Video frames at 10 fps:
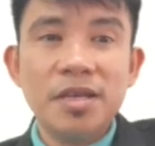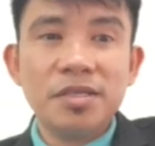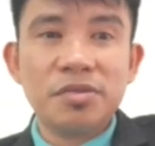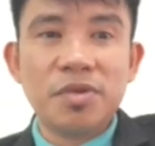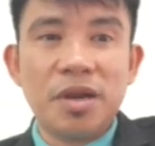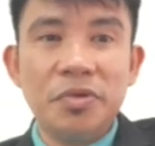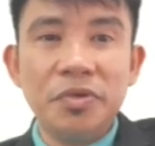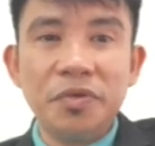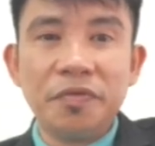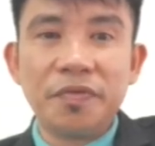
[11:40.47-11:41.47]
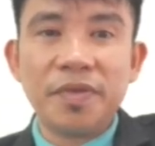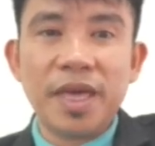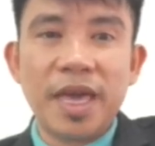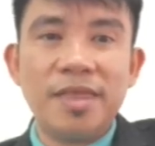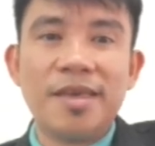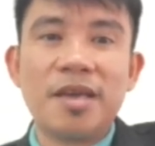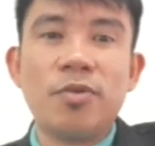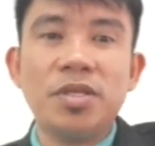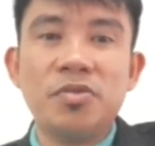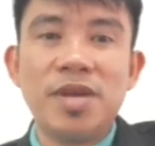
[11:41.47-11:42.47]
So a roof and a
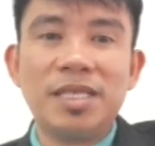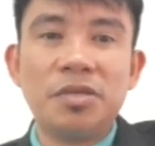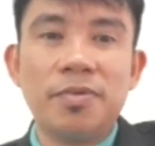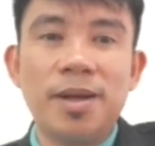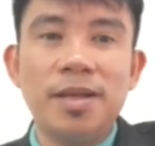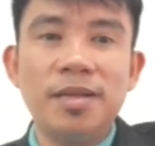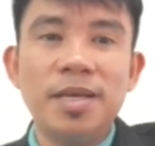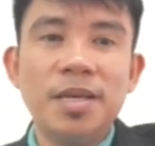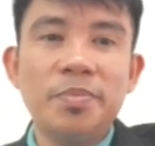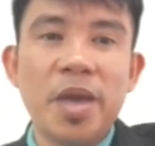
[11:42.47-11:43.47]
quadrilateral.